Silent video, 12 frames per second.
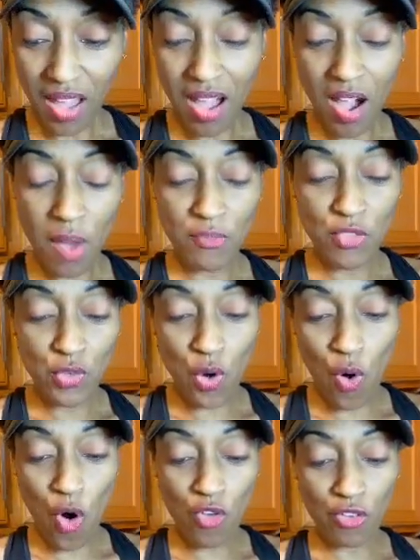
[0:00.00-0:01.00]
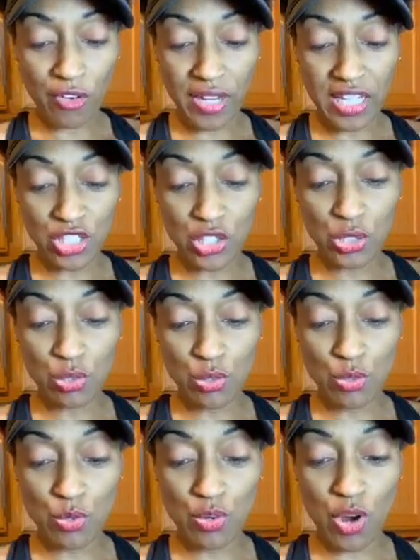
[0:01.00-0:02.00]
you go over
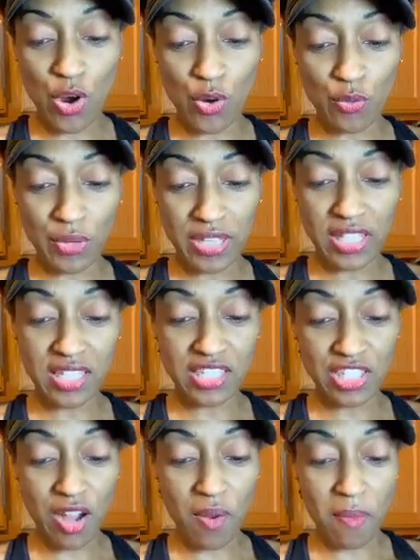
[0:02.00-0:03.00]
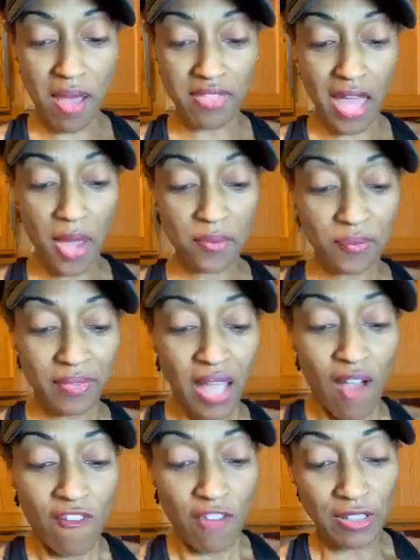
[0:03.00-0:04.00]
into Corinthians, sorry about that.
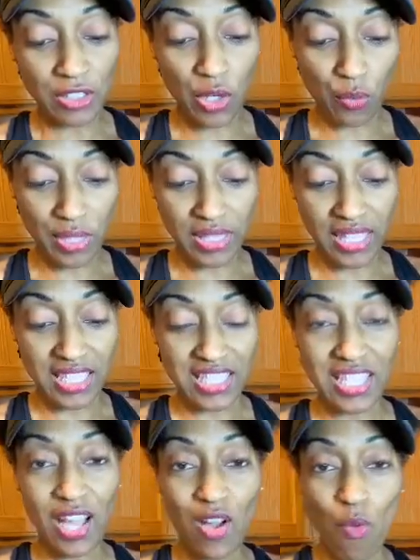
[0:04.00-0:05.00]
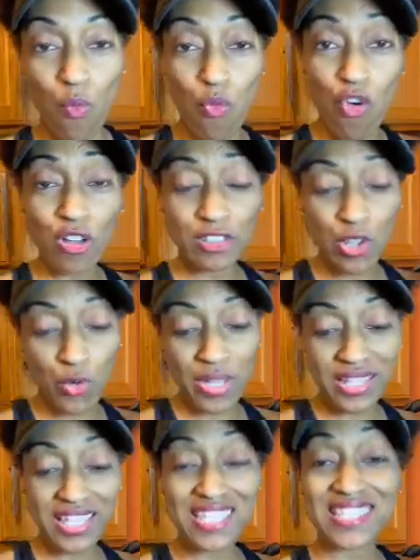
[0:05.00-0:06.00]
First Corinthians
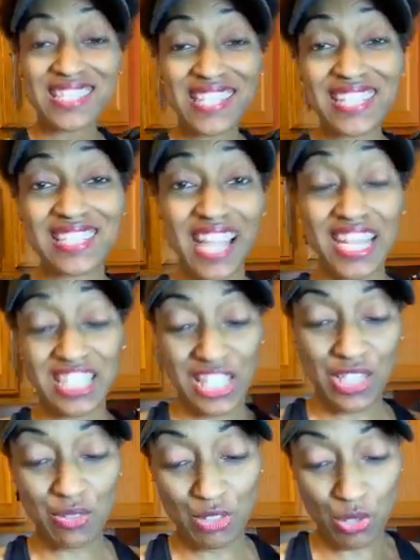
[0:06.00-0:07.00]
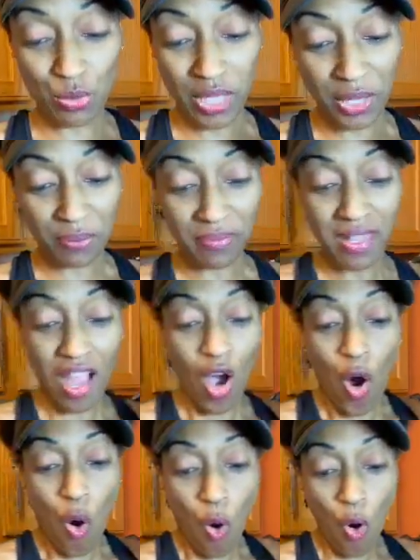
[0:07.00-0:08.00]
6:19 through 20.
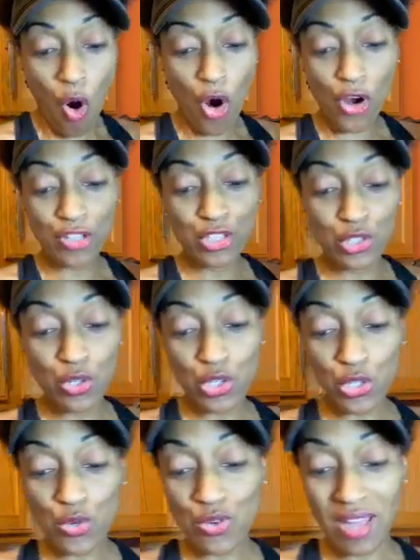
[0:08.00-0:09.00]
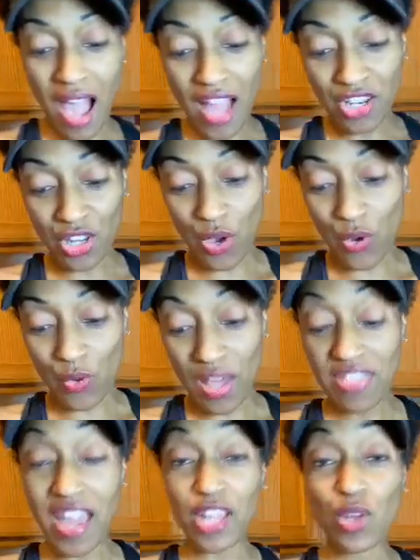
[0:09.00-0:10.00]
Or do you not know
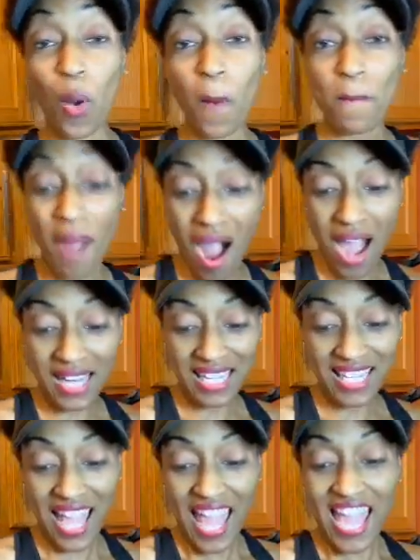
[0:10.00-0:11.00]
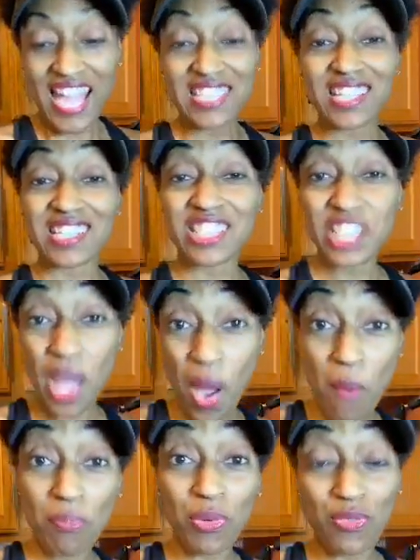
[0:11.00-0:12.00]
that your body is a
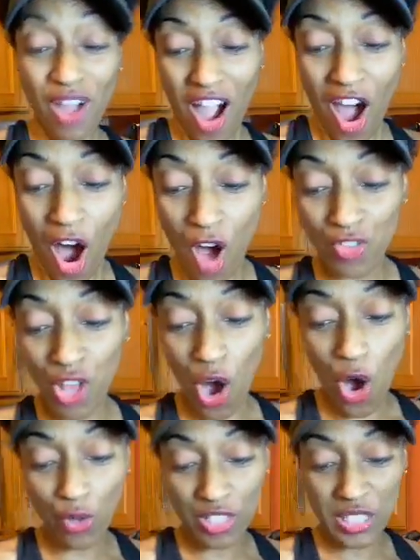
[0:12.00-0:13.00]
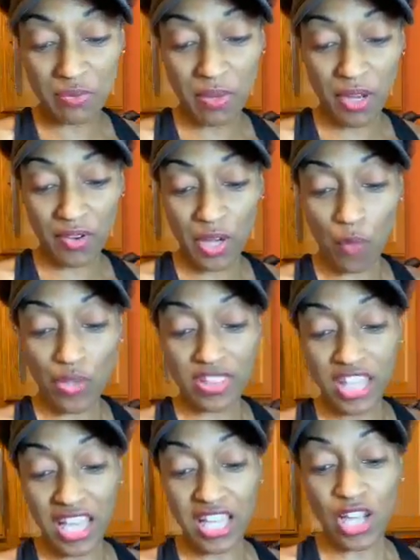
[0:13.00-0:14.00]
temple of the Holy Spirit
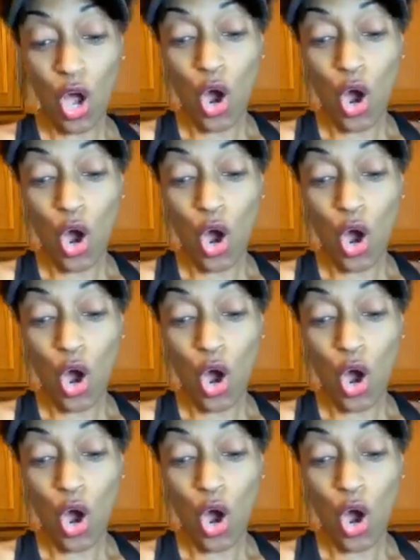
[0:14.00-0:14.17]
within